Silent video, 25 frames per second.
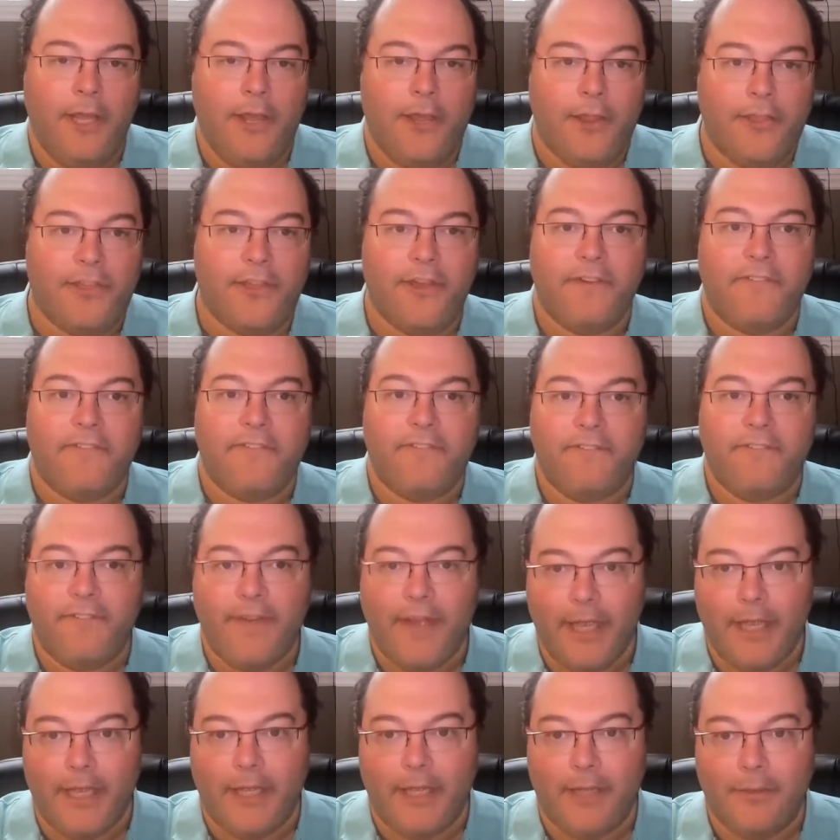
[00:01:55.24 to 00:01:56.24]
The
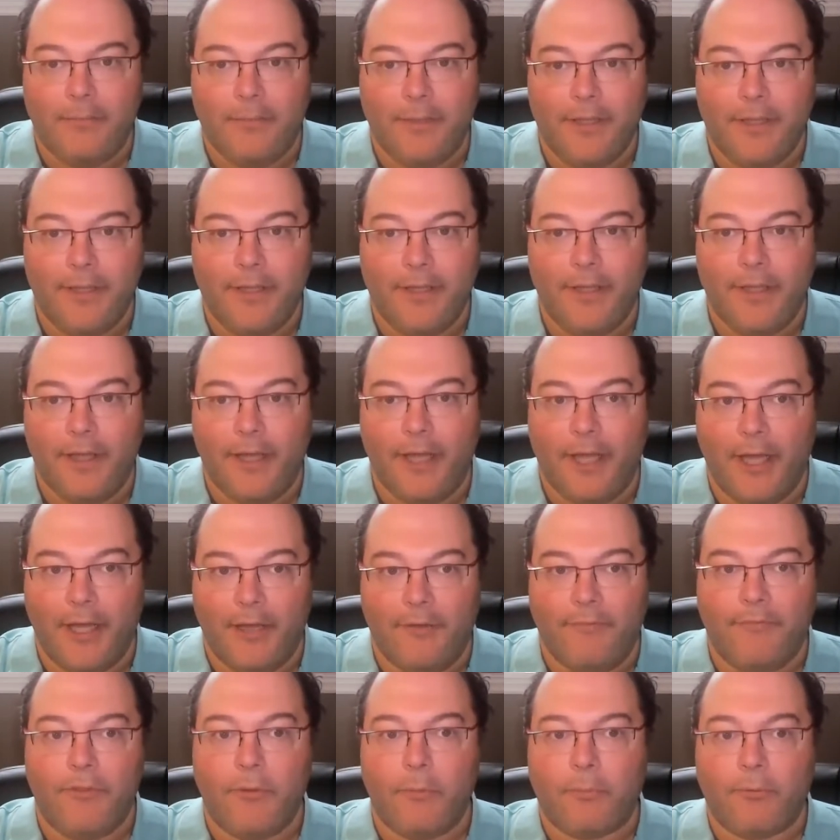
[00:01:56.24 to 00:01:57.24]
fame
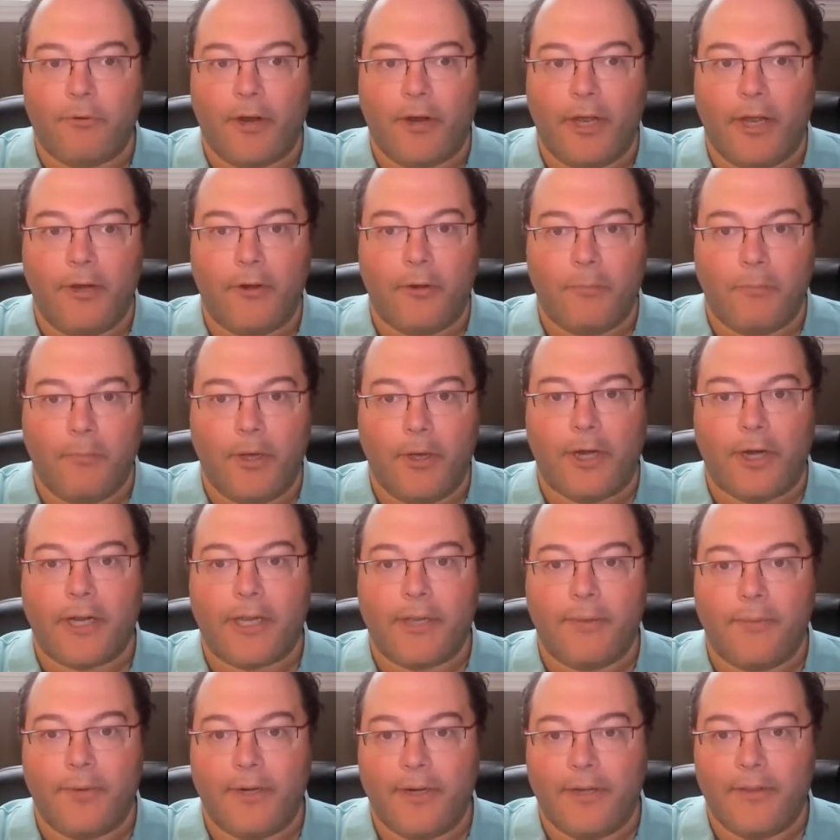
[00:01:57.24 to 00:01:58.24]
of the prior mark,
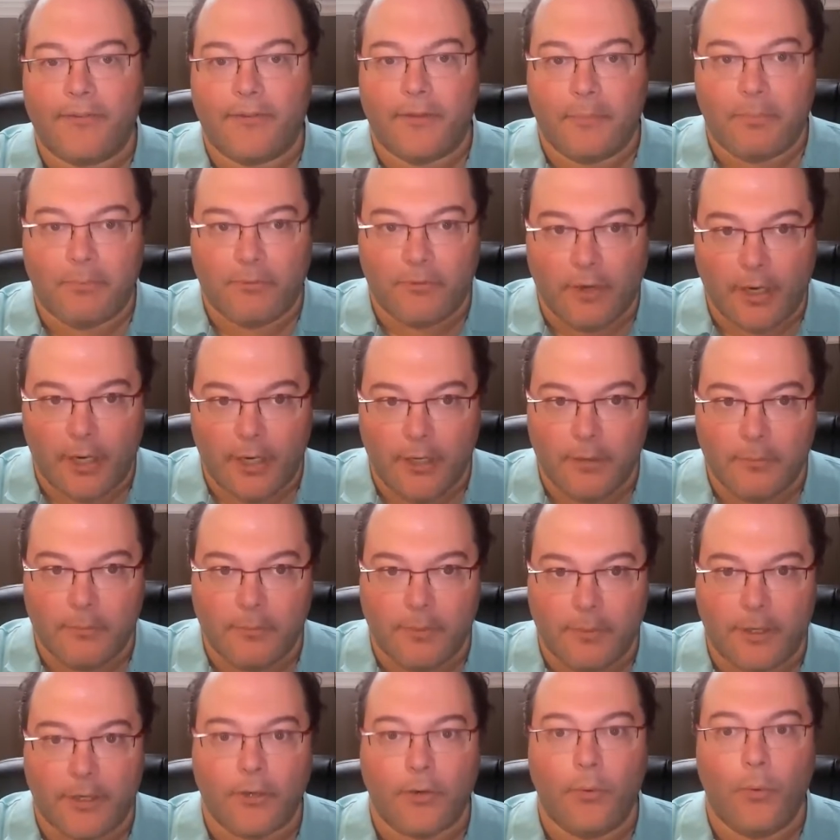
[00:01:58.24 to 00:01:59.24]
and when I say prior
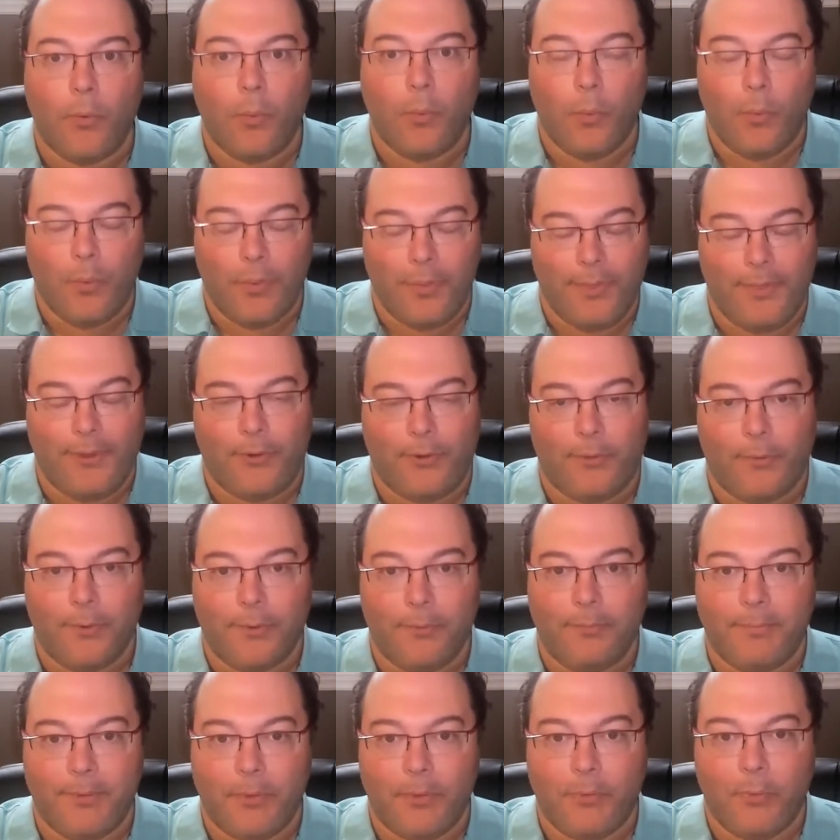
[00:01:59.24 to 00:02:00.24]
mark, there will
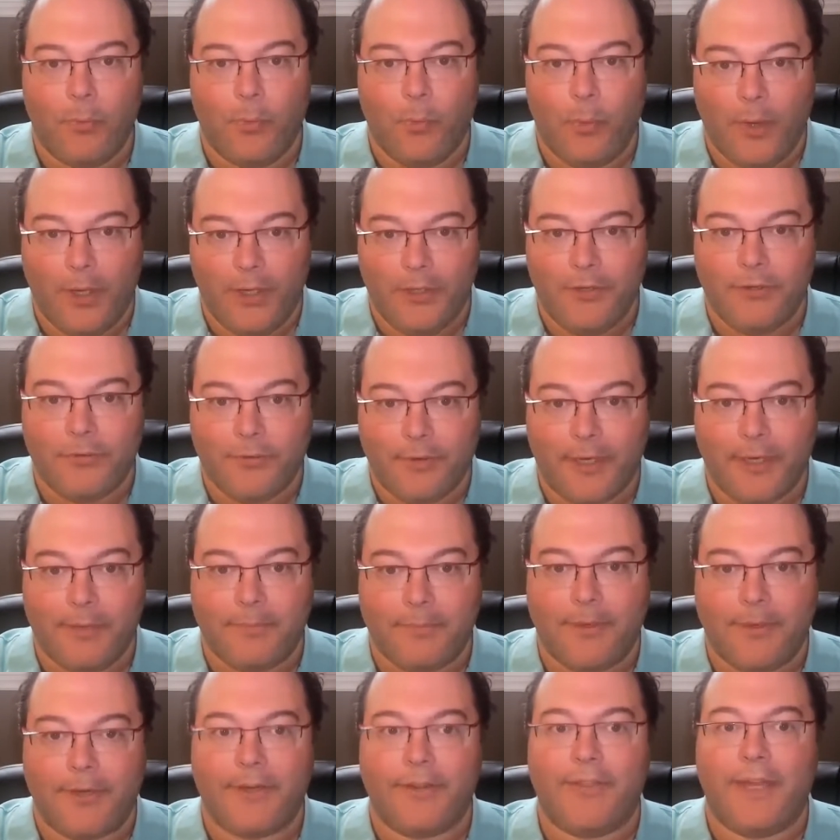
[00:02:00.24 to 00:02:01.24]
be one
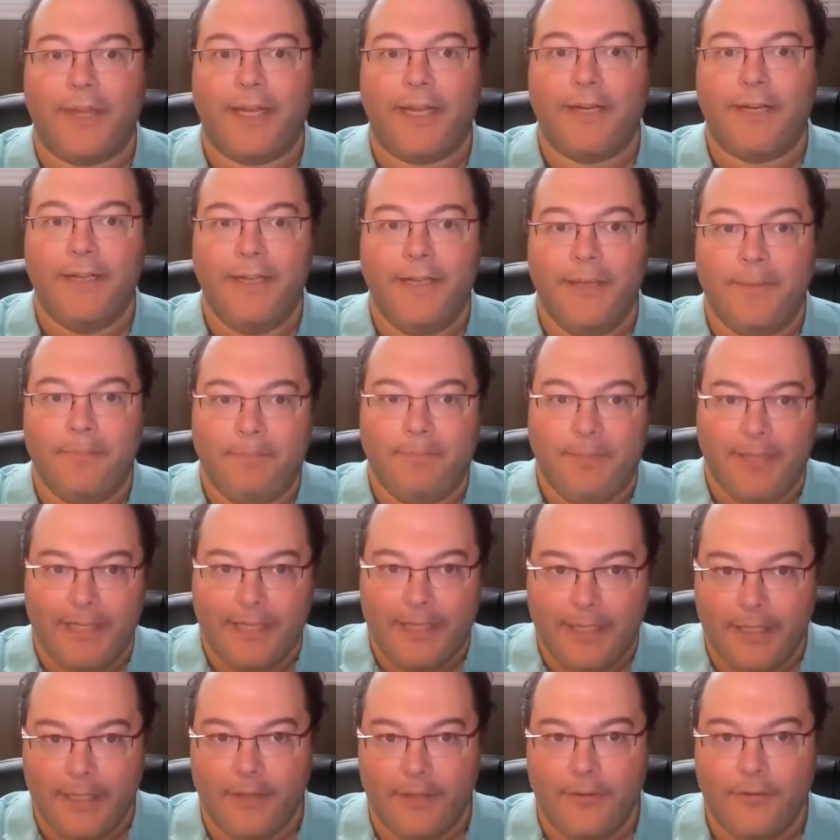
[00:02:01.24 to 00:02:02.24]
trademark that
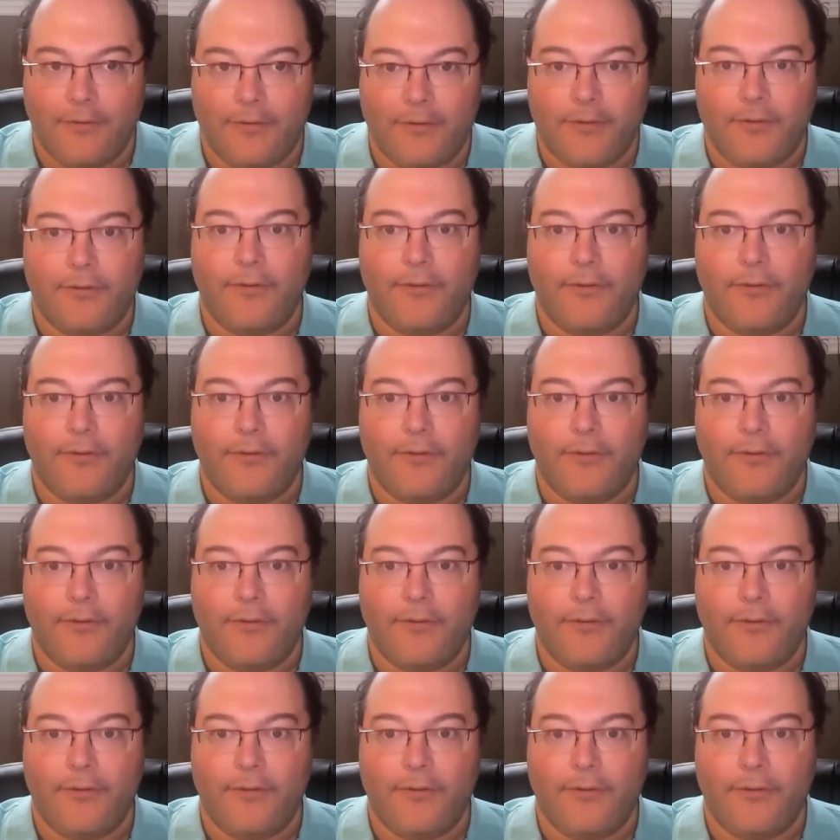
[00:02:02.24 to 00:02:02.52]
begins this